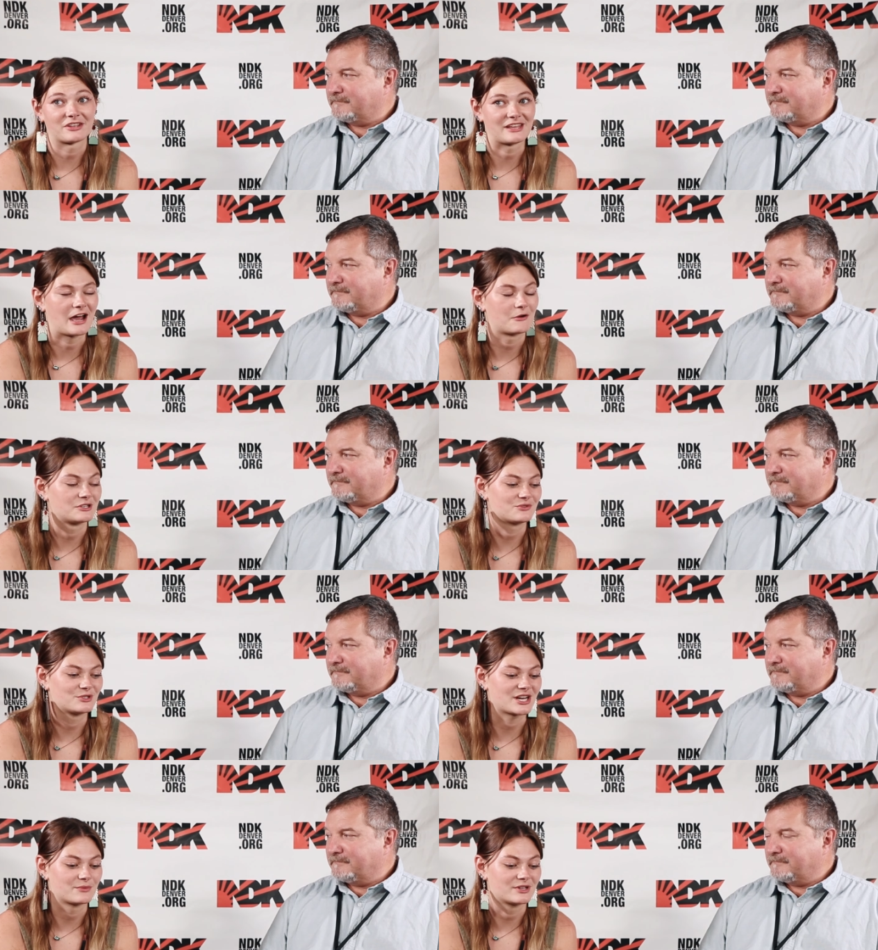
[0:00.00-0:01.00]
Speaker 1: like that, which I
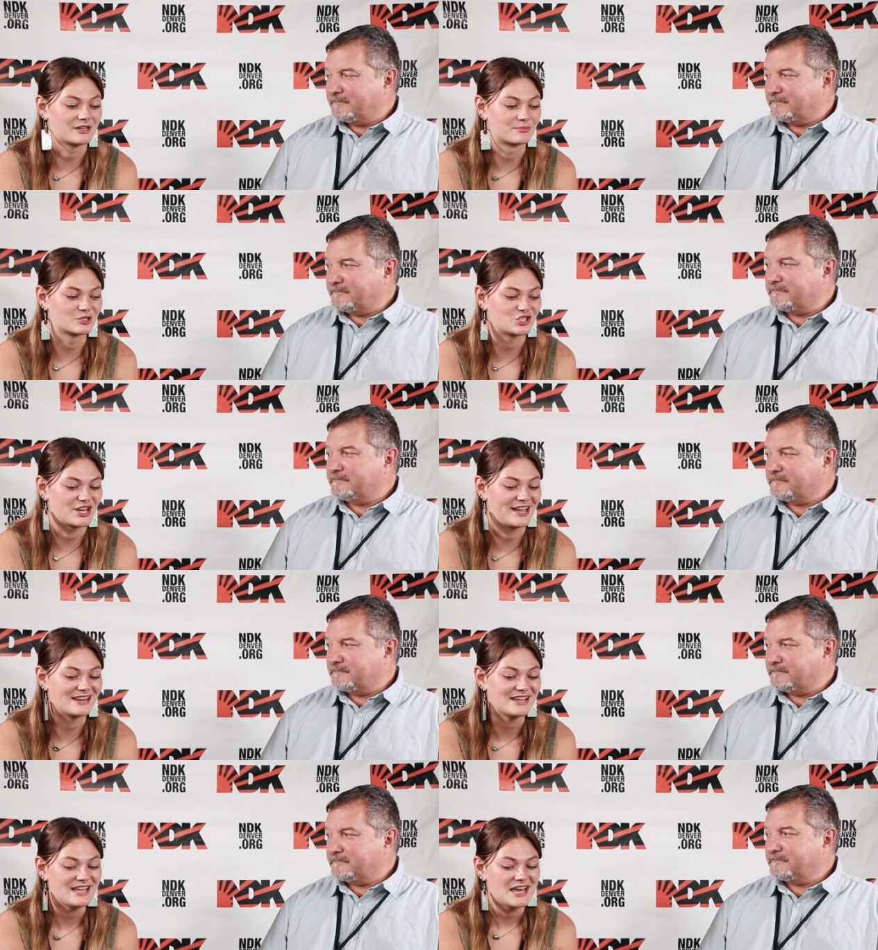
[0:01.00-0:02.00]
really appreciate.
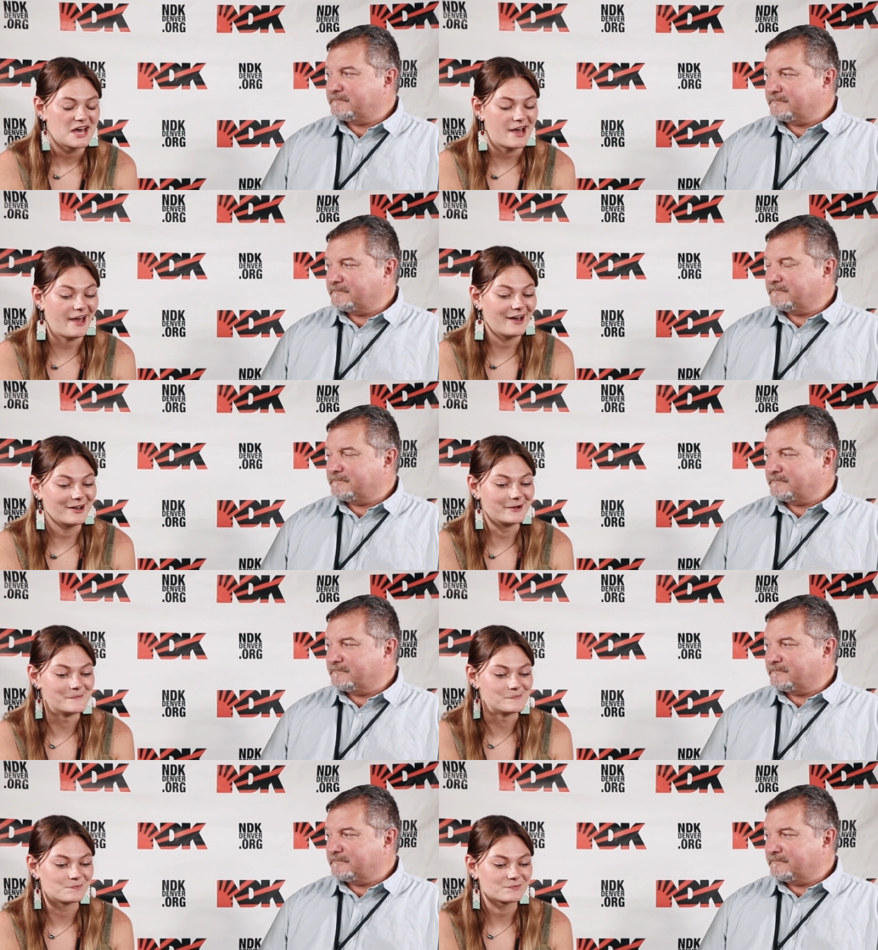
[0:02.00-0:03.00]

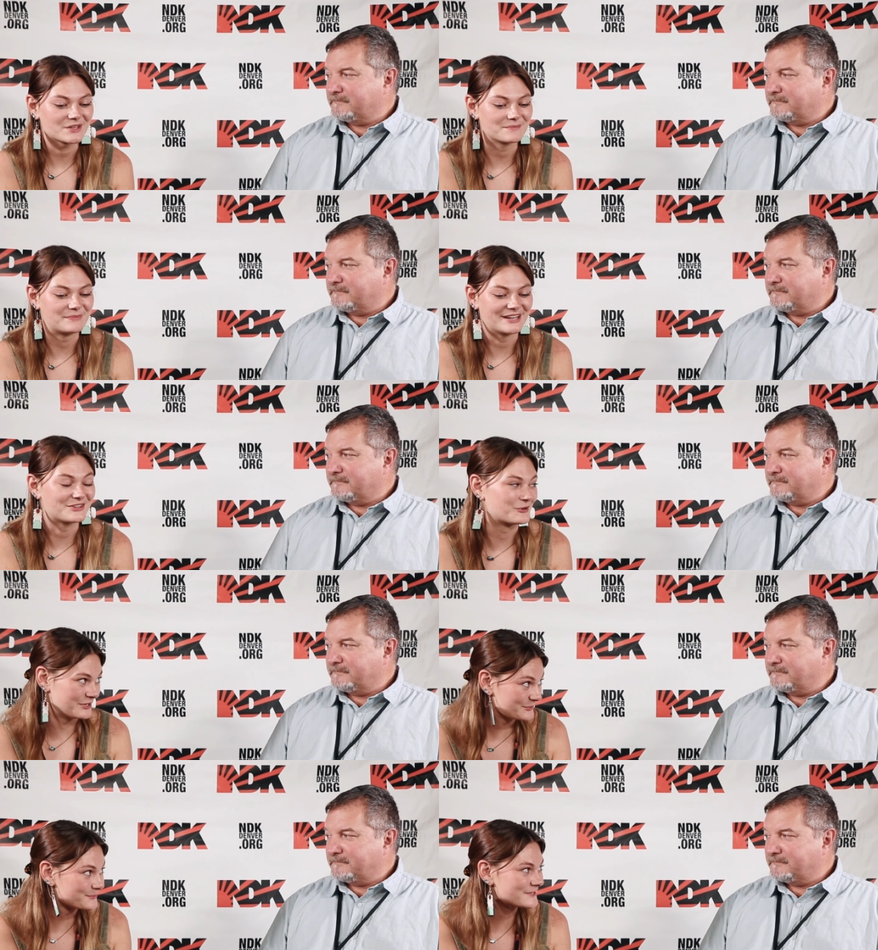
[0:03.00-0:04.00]
But the green
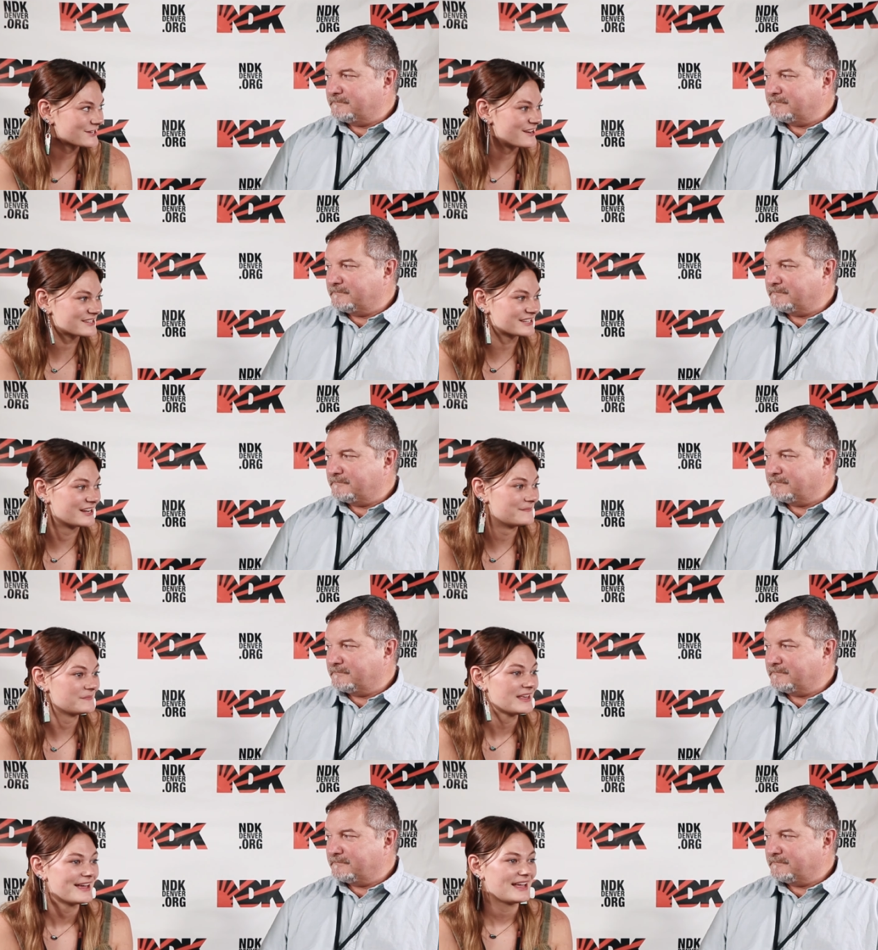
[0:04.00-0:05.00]
room is awesome.
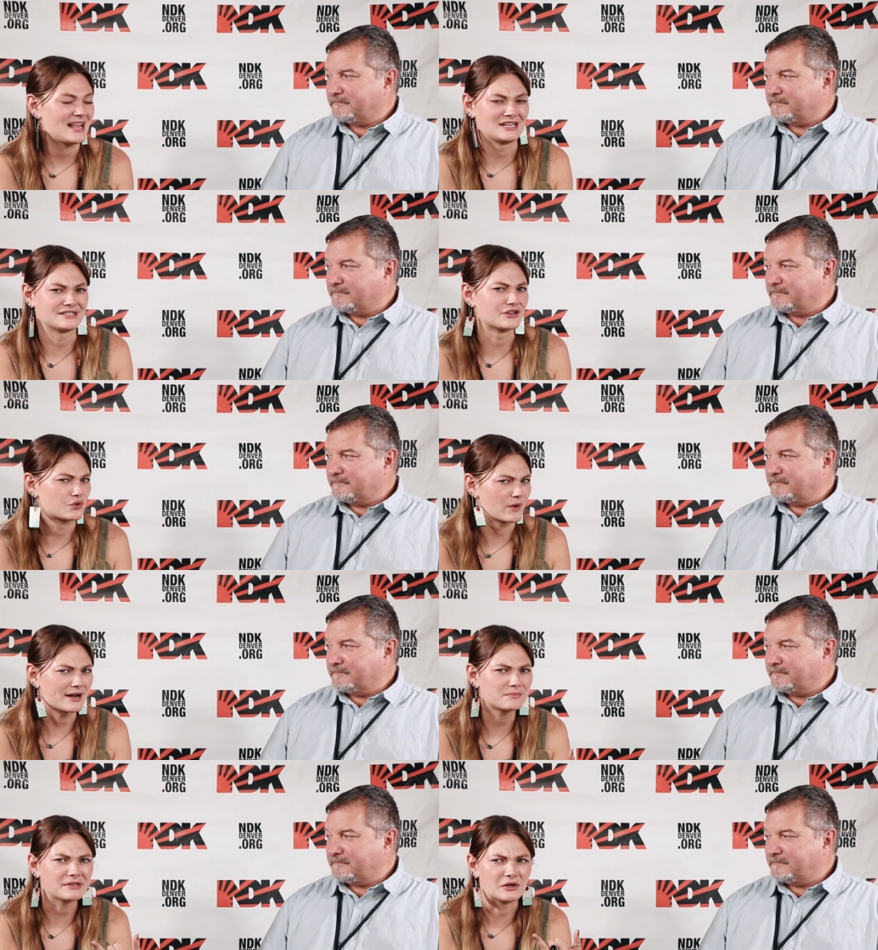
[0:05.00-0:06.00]
It is
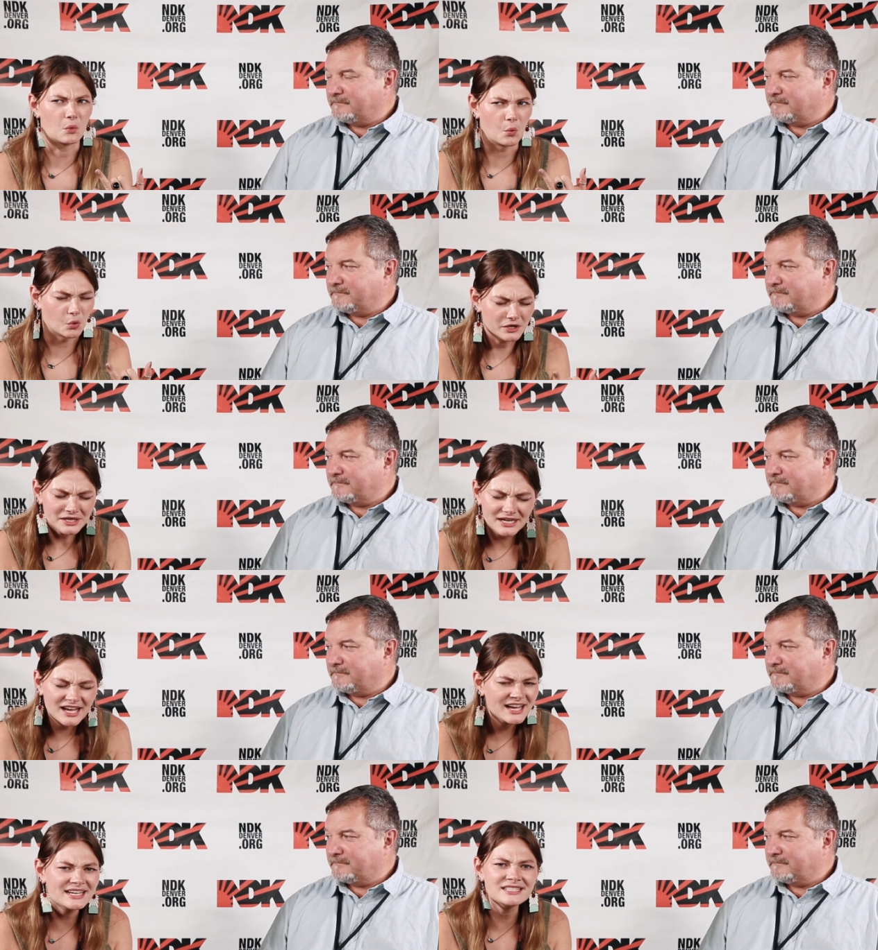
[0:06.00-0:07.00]
incredibly
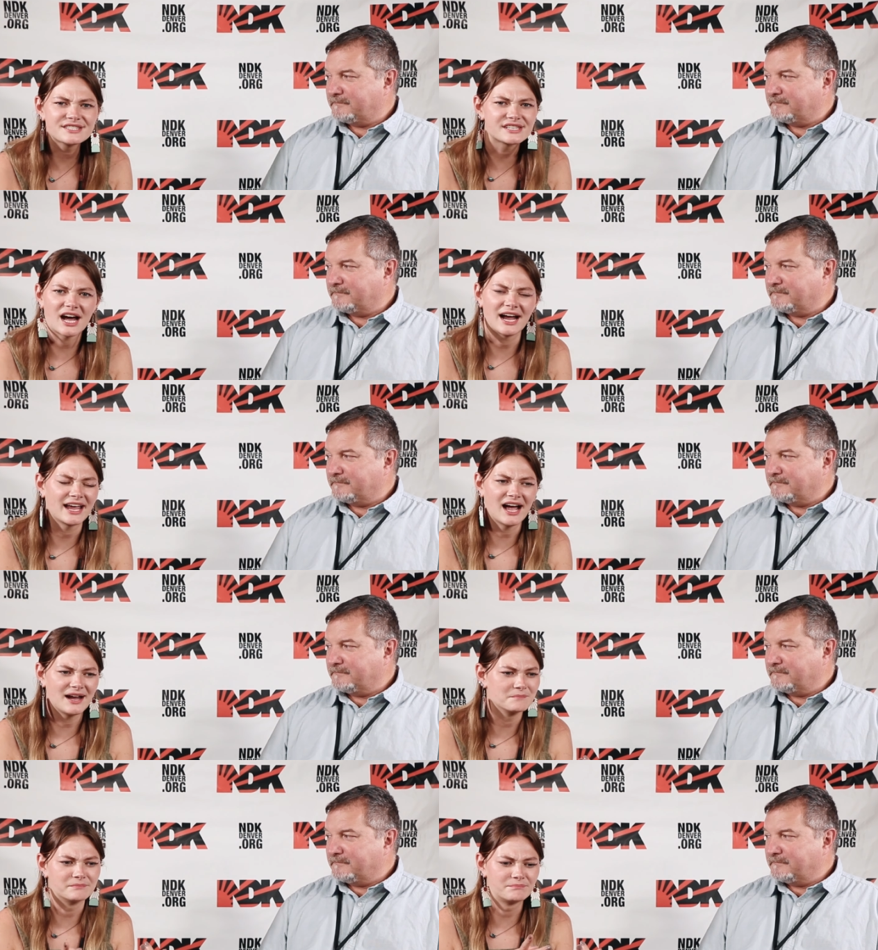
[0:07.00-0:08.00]
organized.
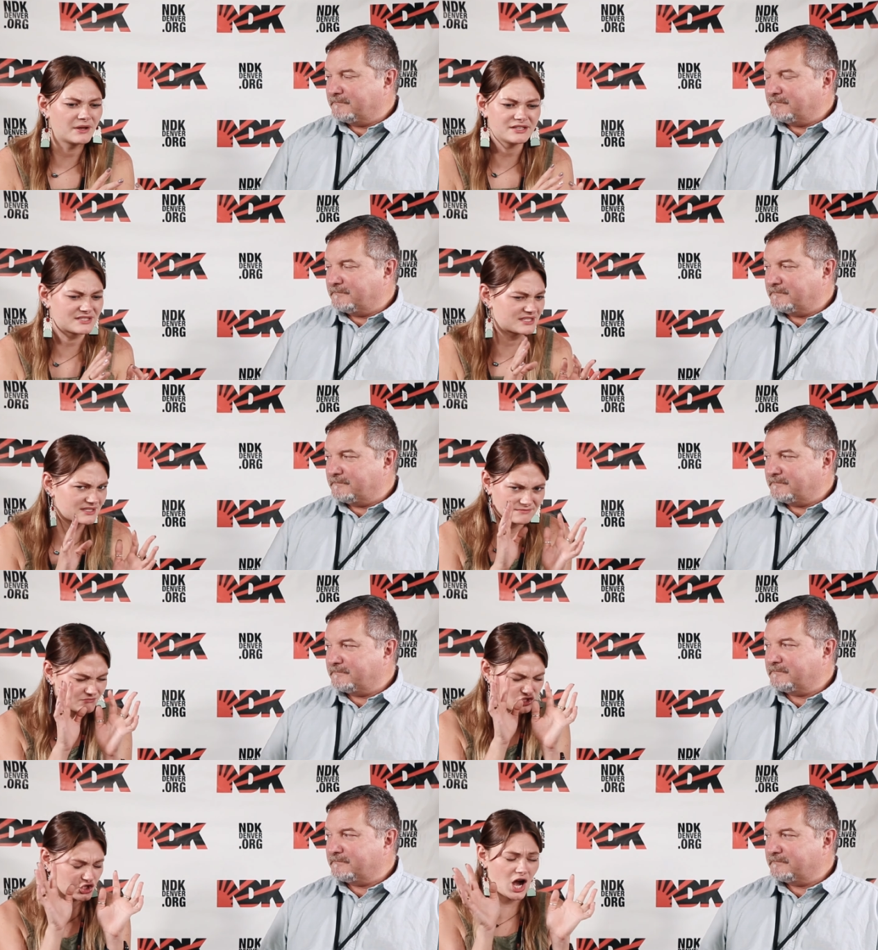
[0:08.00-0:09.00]
I'm
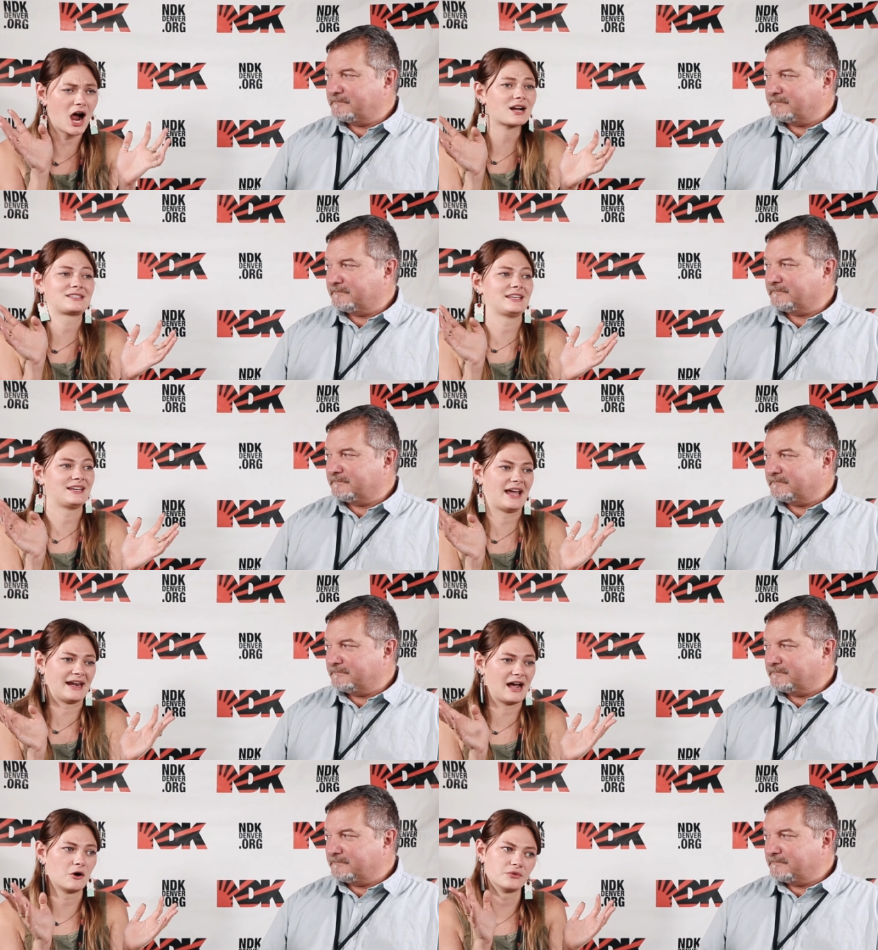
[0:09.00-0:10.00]
shocked at
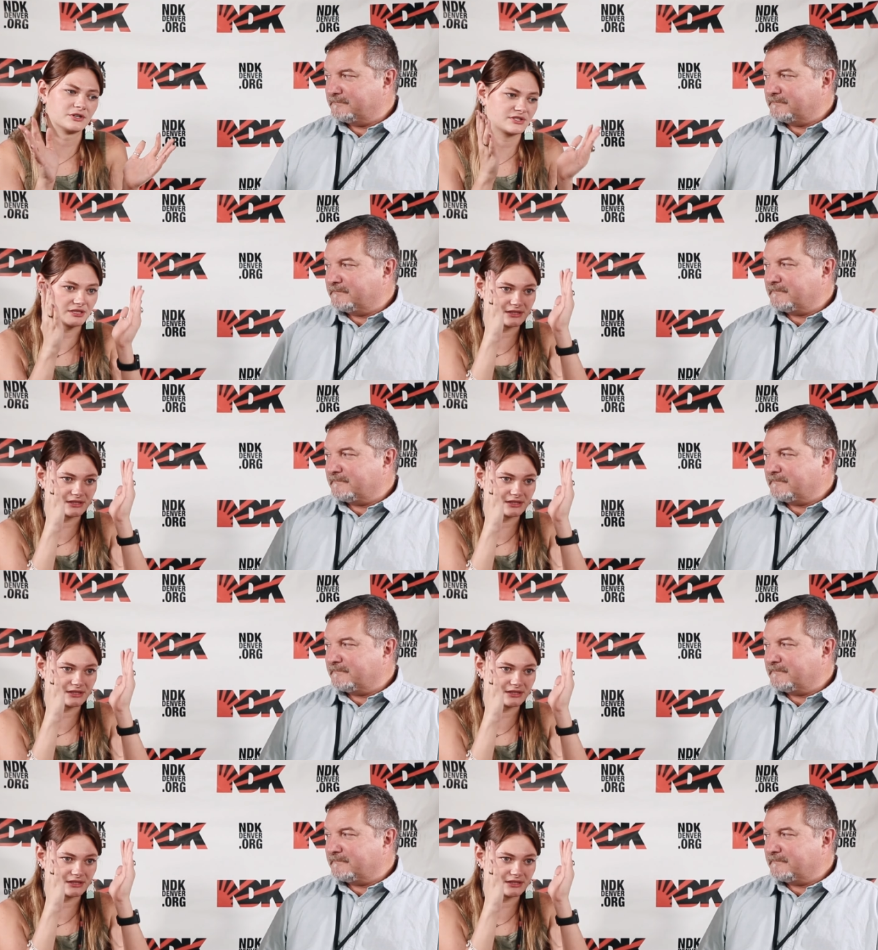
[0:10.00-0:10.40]
how there's a